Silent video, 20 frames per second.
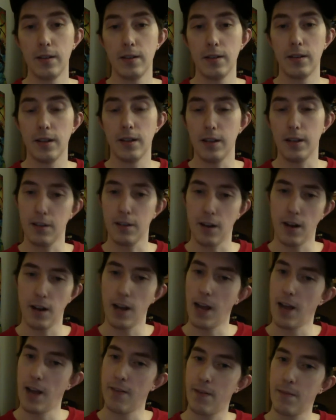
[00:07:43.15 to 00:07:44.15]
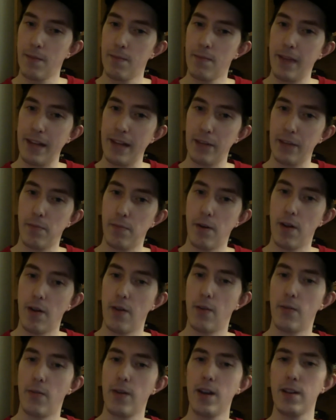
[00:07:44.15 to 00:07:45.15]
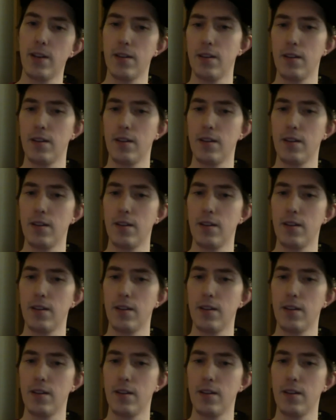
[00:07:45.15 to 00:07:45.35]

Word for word: and is alive, and that's part of the reason,